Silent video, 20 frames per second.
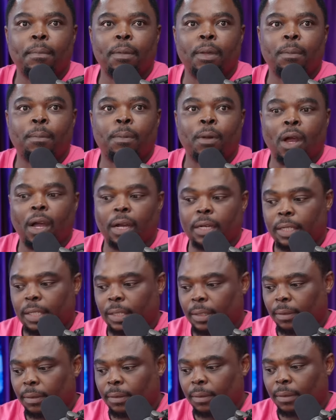It blocked
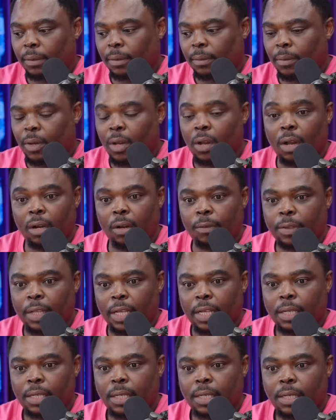a lot of
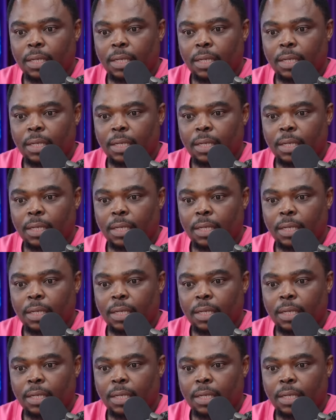things.